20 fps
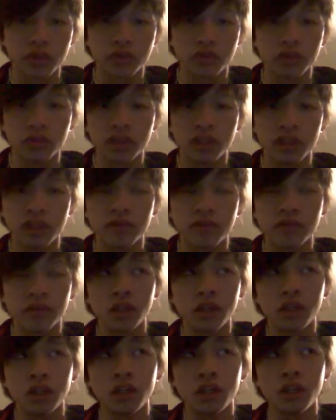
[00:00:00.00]
but you leave
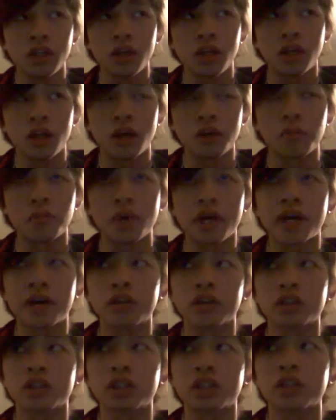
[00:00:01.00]

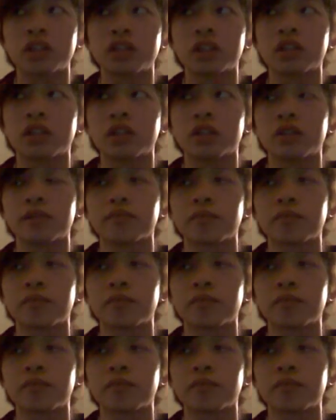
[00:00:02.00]
about